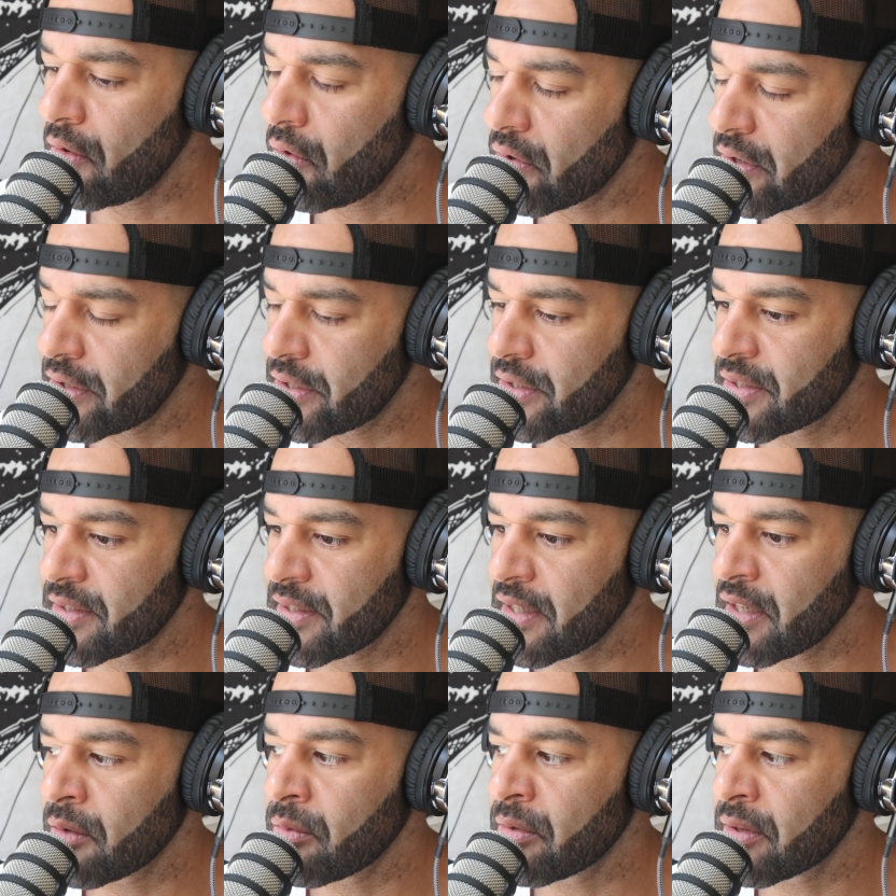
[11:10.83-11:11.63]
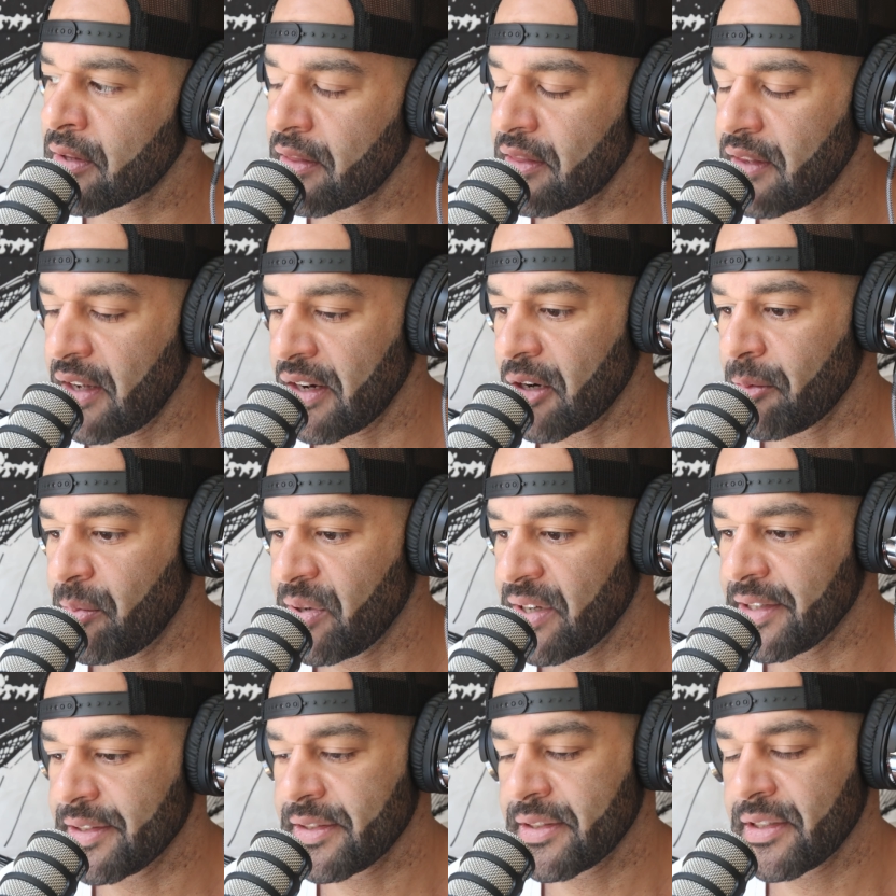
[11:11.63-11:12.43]
or you're sitting with a
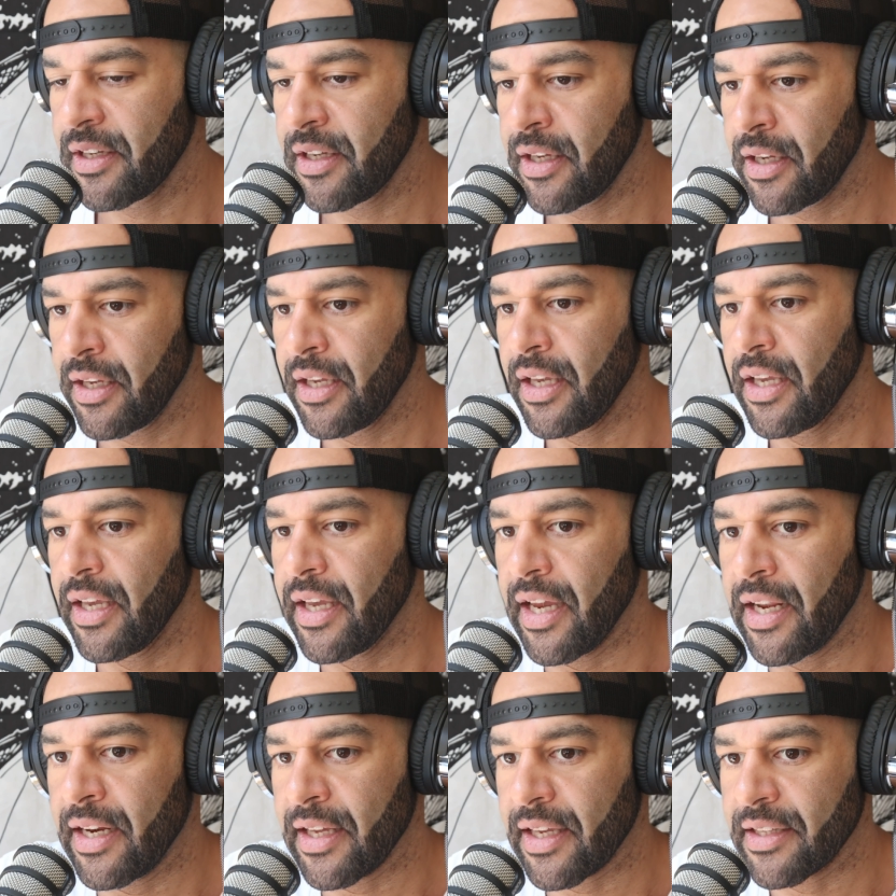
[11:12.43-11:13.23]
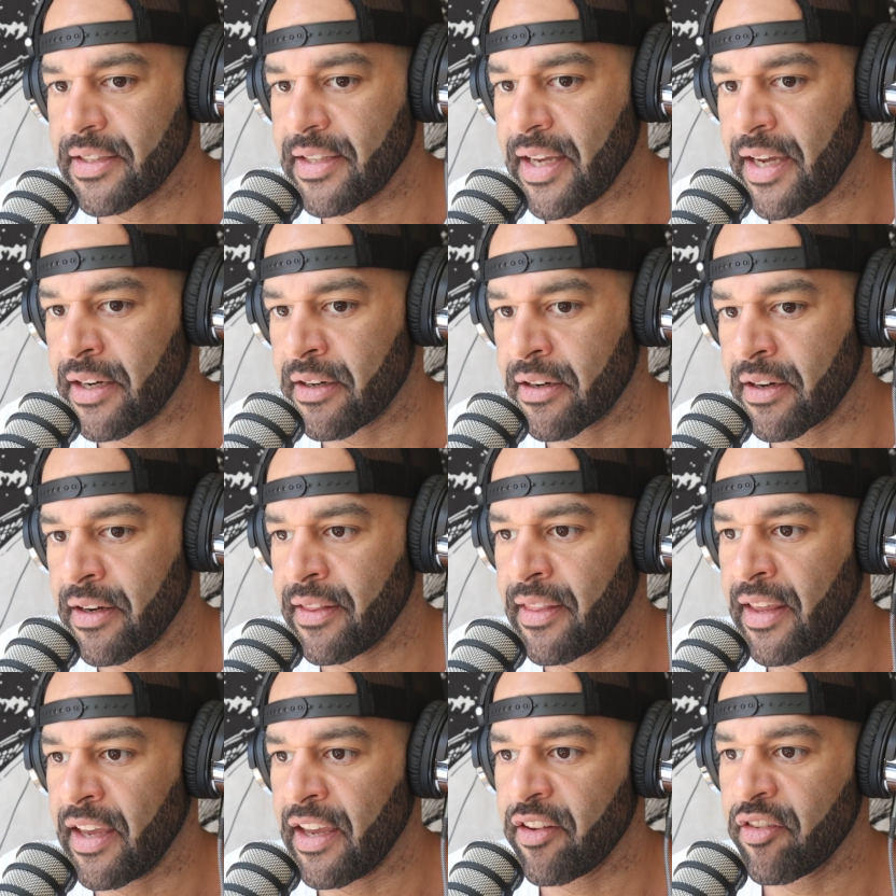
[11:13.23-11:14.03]
therapist in a container
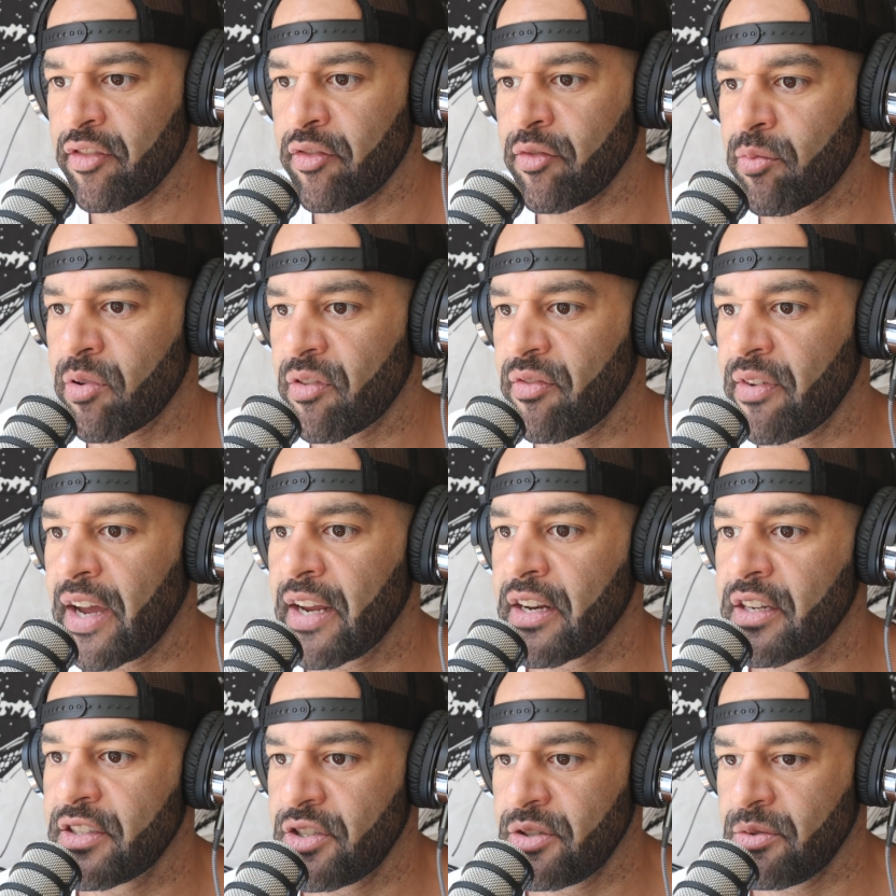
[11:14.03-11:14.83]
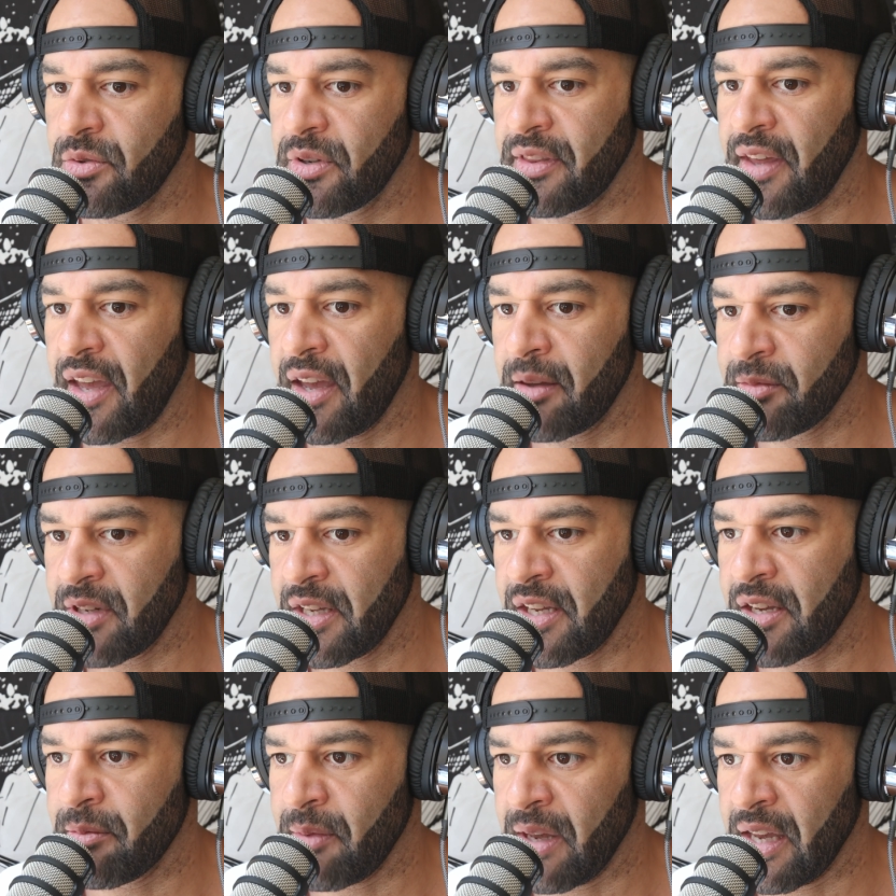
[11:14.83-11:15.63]
and they have provided you with
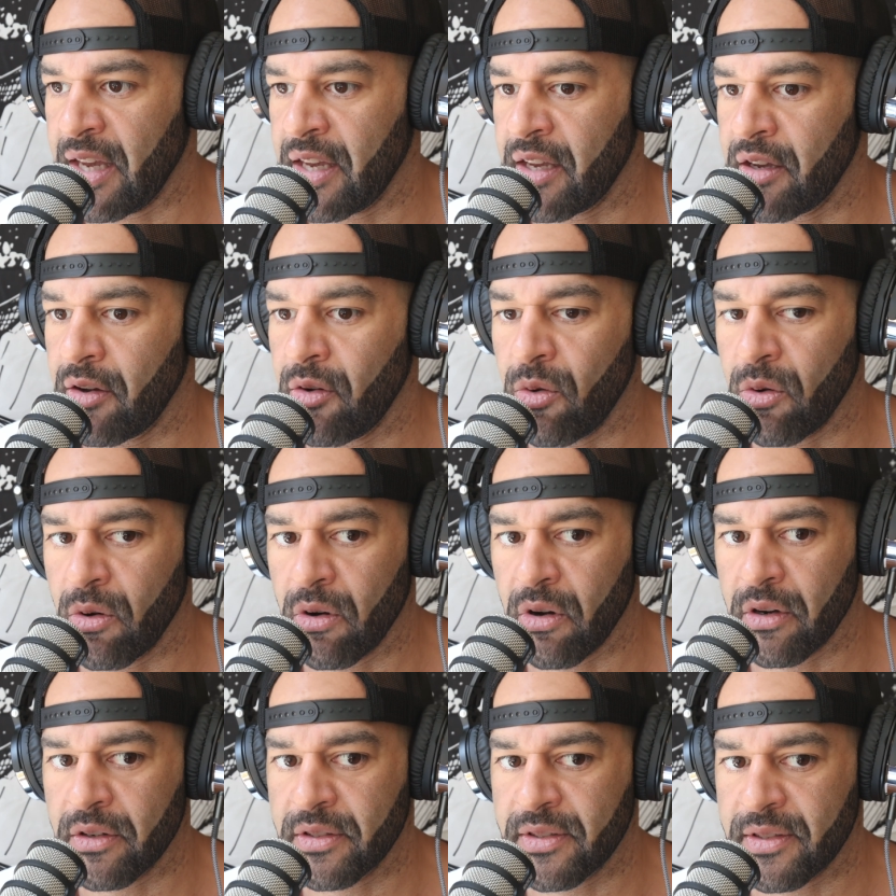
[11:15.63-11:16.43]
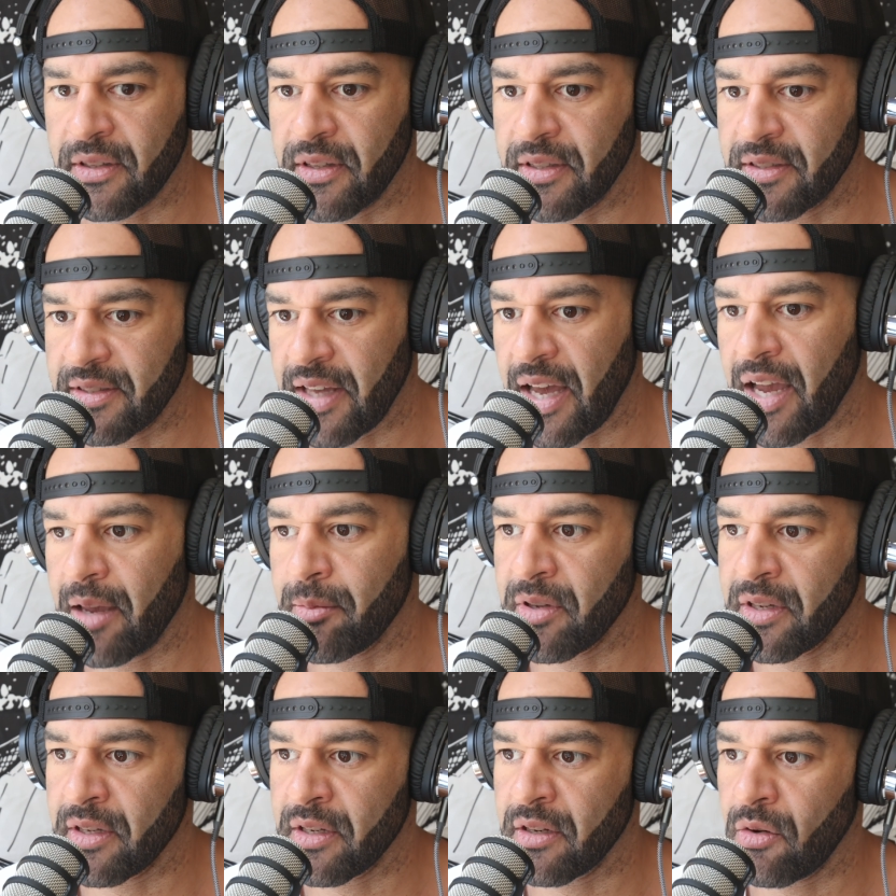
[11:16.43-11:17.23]
MDMA or
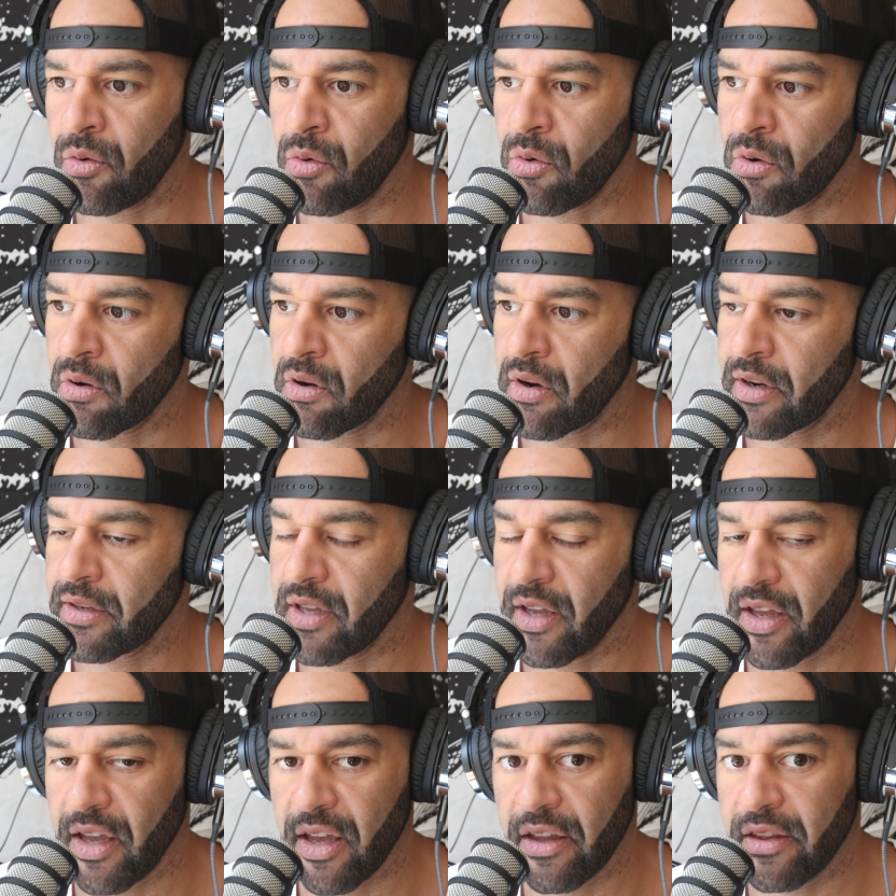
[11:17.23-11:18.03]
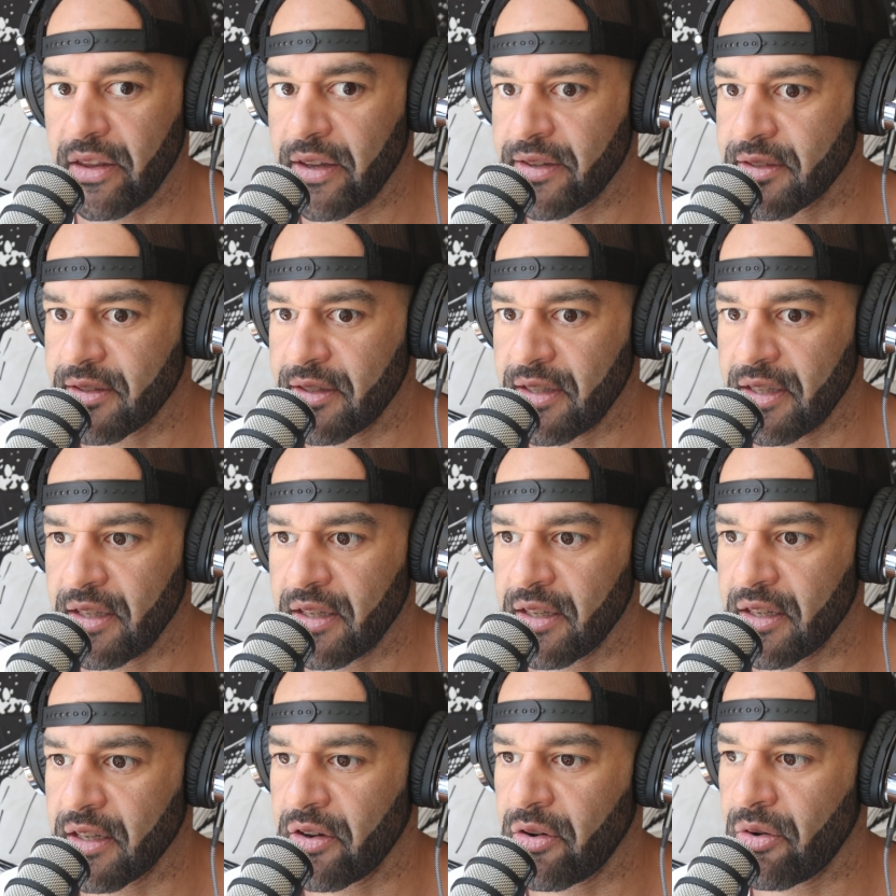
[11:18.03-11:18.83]
psilocybin or
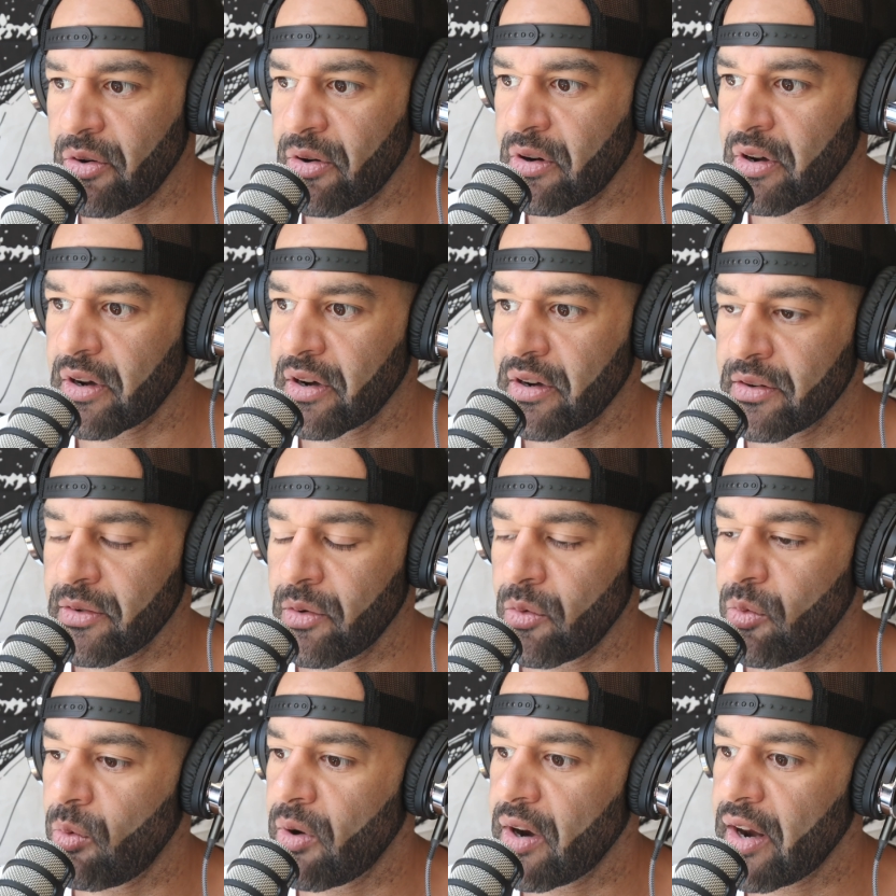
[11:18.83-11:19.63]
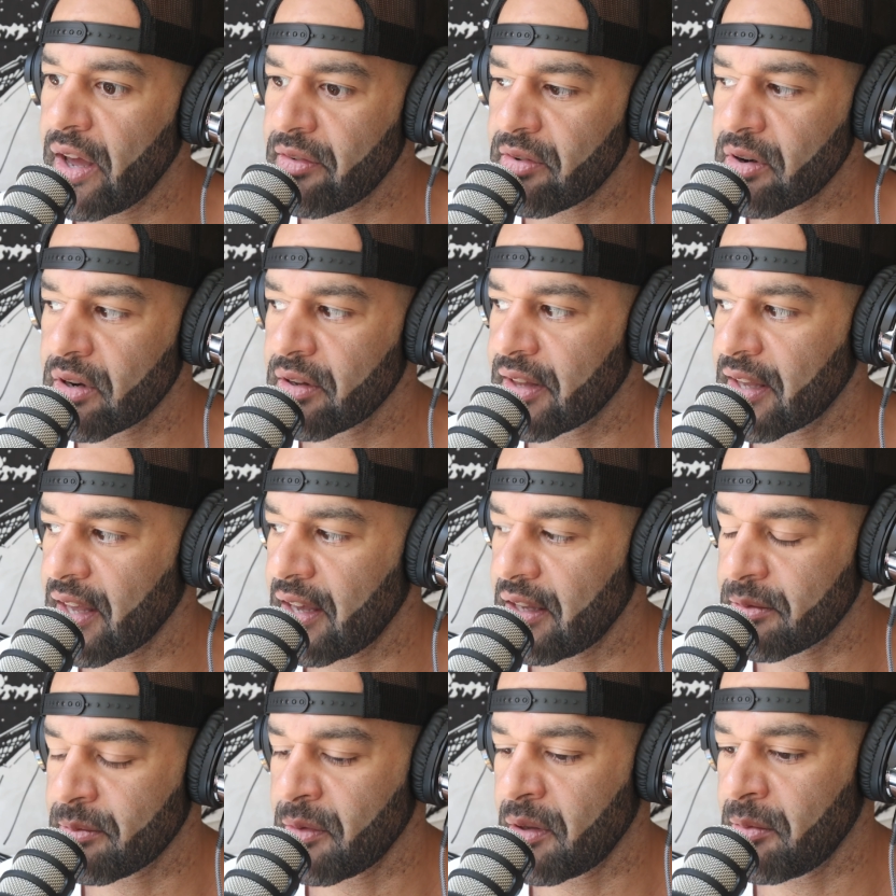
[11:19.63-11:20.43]
LSD or whatever the
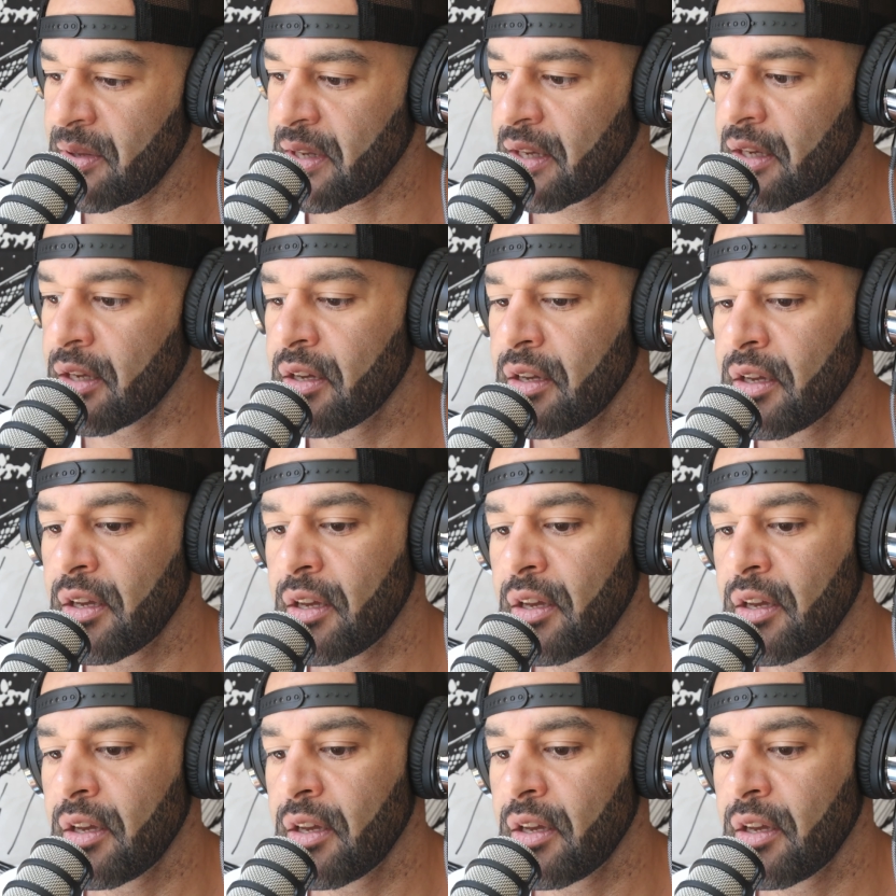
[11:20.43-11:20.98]
case may be.